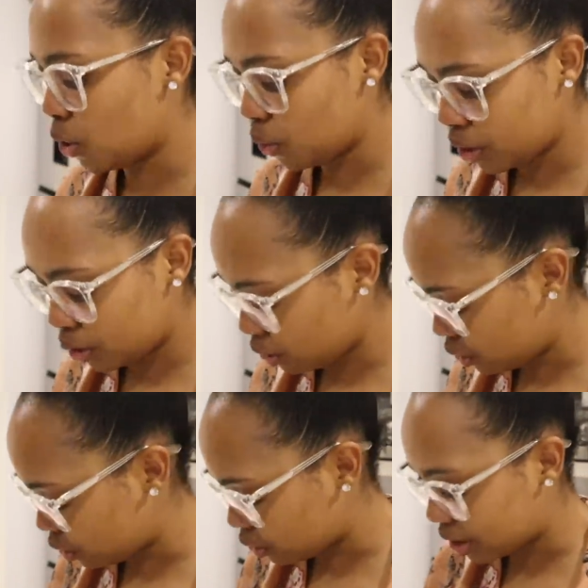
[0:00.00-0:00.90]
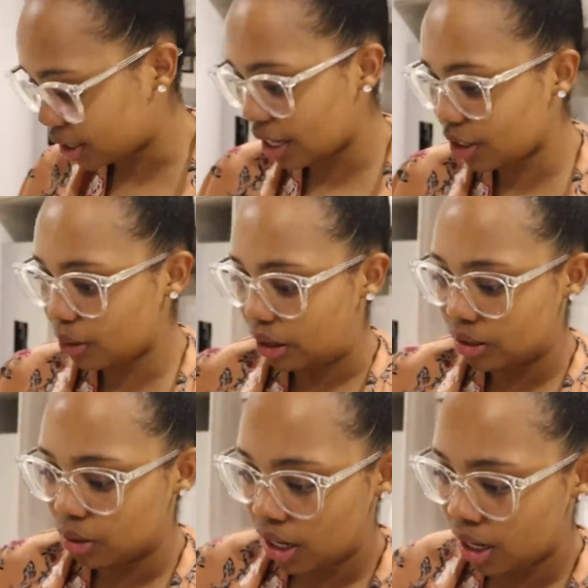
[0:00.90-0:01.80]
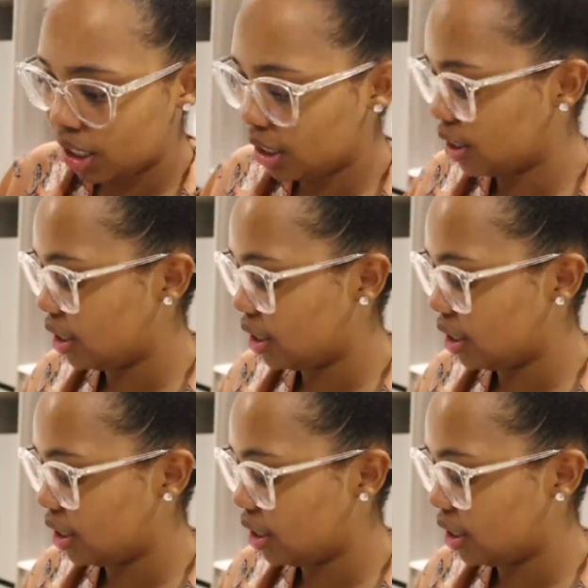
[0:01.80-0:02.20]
so cute. Thank you, Azola.